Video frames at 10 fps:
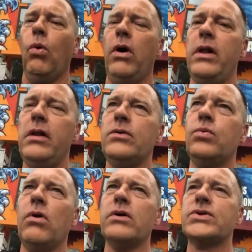Well, it
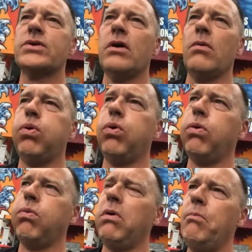was, uh,
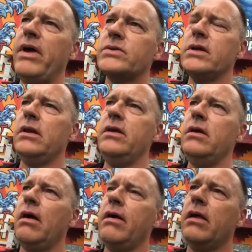well,
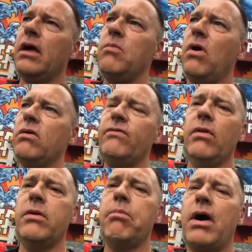basically, I came out of
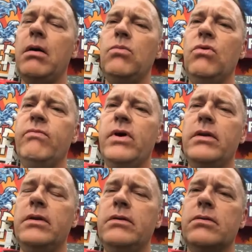the, the punk
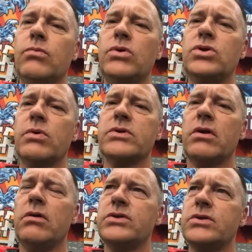movement, which
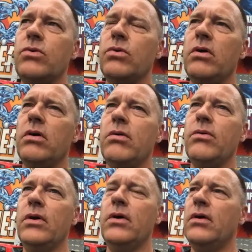was also uh,